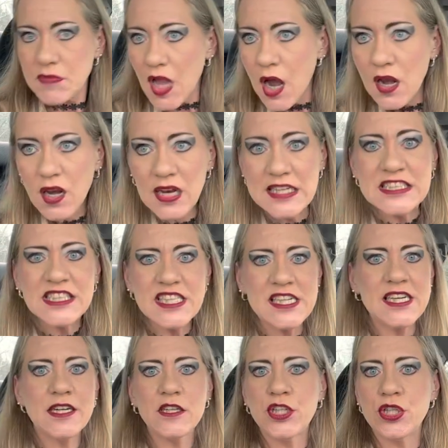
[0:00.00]

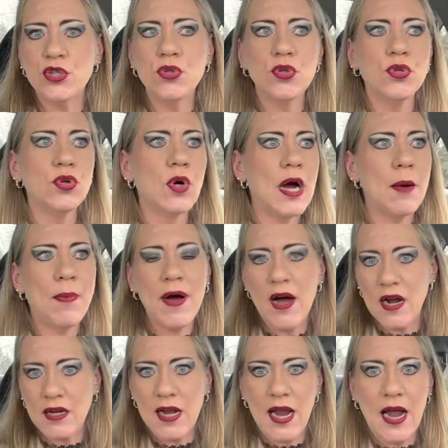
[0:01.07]
listening to a
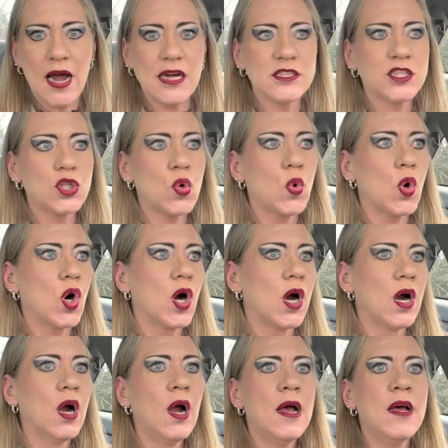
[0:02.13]
podcast,
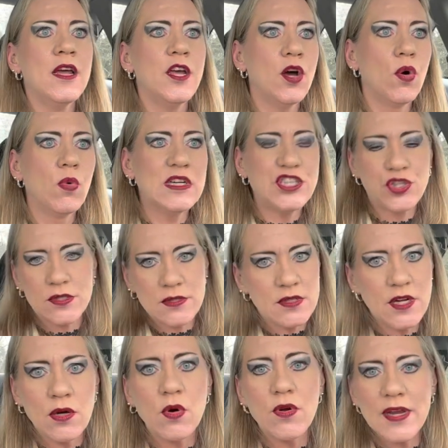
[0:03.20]
or, you know, which,
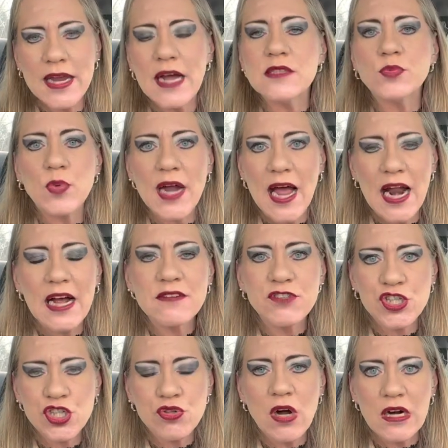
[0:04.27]
you know, we gotta have
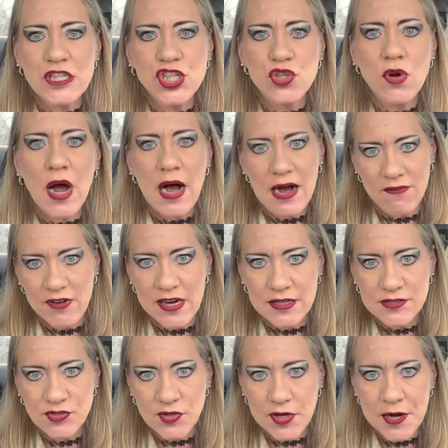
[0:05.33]
structure,
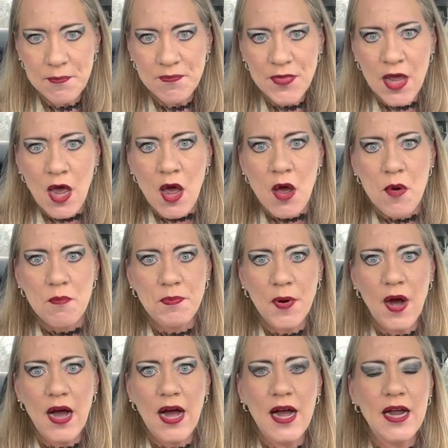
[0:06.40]
obviously,
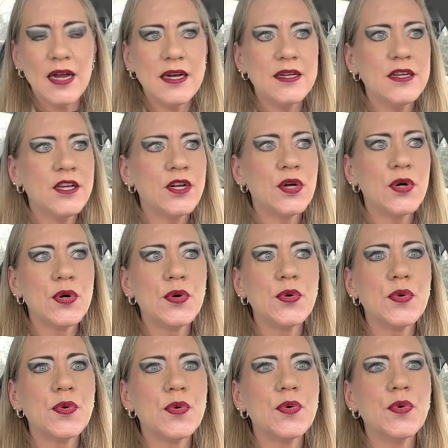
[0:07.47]
but, you
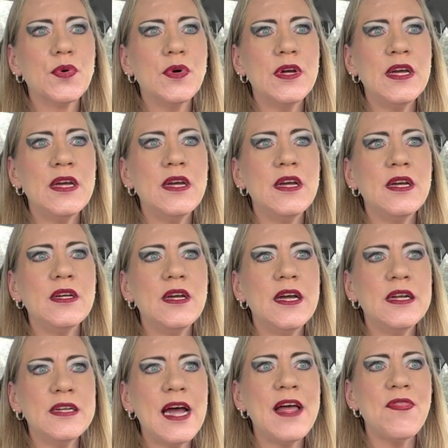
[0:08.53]
know,
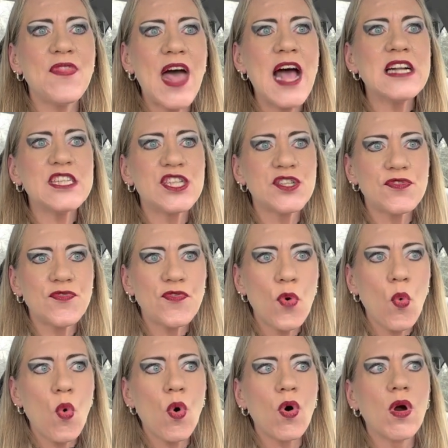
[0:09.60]
and that's
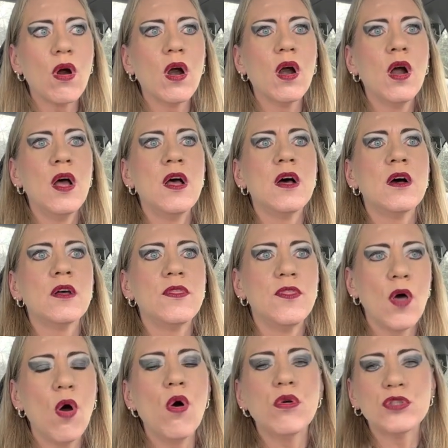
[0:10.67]
for
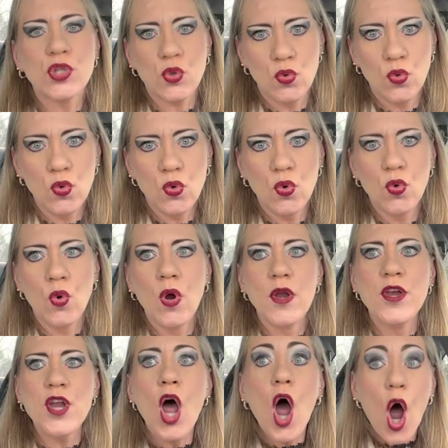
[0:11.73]
those who
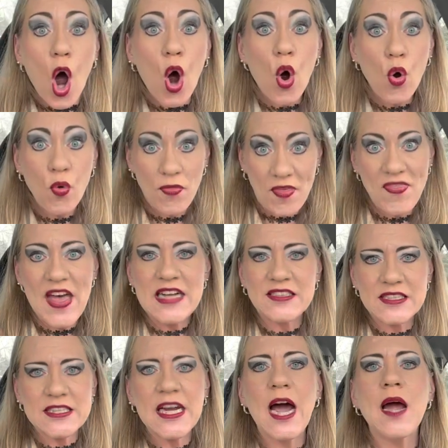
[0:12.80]
know that that's
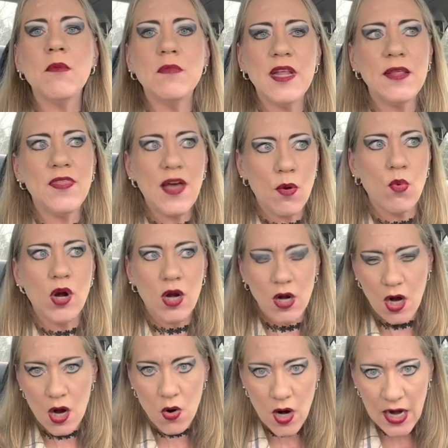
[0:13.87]
the time that we're gonna
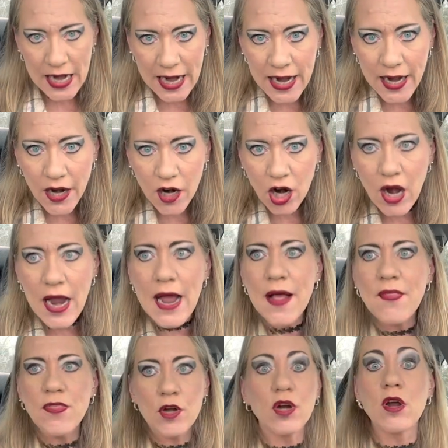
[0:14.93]
go on air,
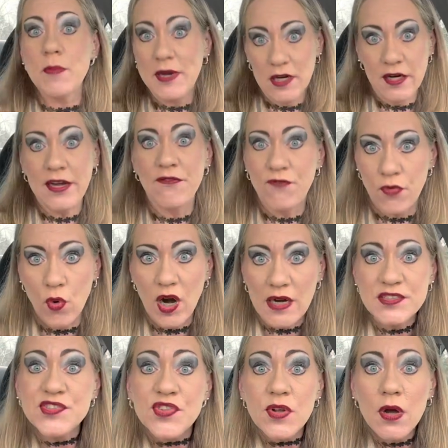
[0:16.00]
and they're gonna be looking for
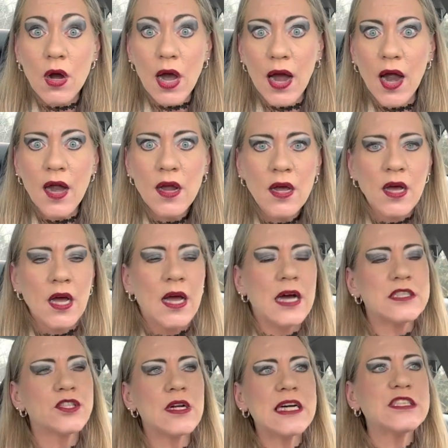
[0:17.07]
us, okay?
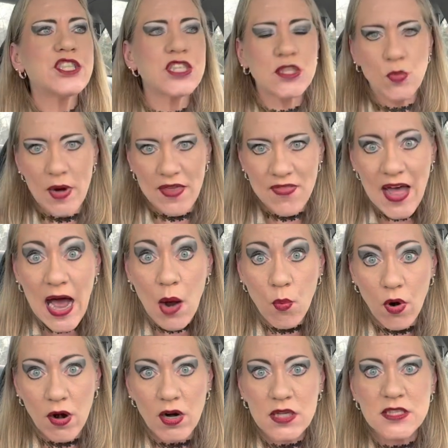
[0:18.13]
And so that's just the way that
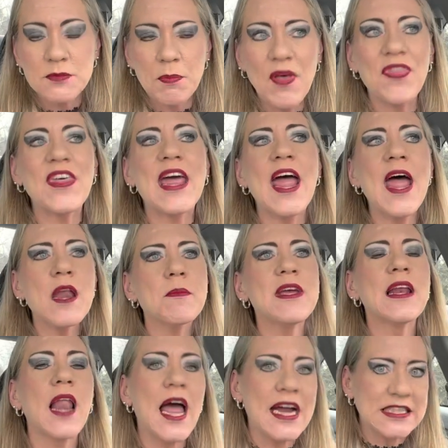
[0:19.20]
works, but the enemy
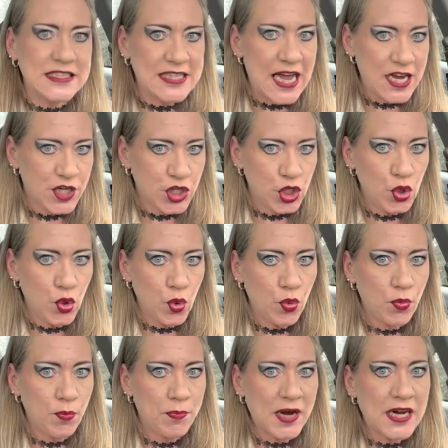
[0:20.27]
likes that too,
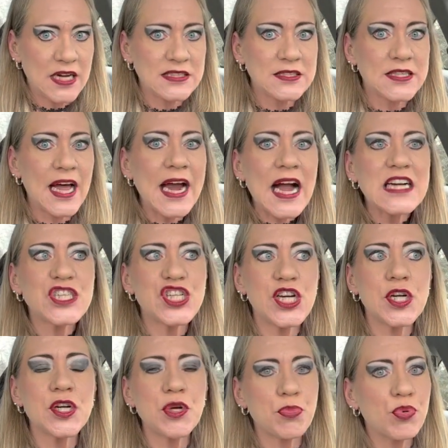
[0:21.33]
because like I
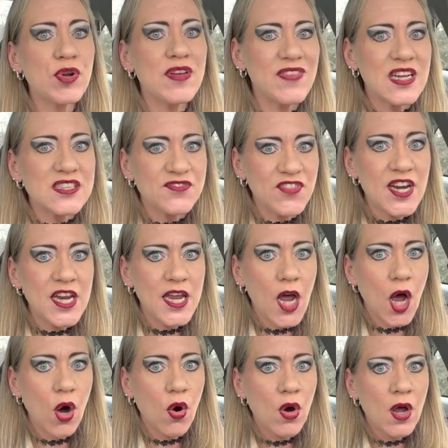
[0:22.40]
shared in the previous
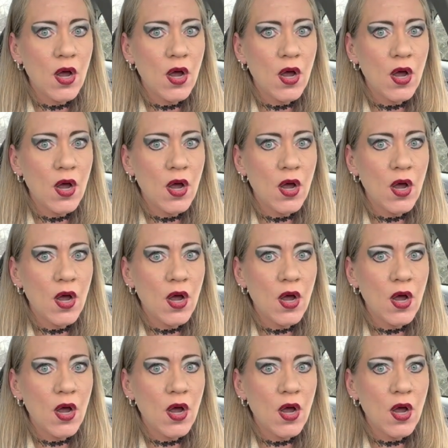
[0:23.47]
video,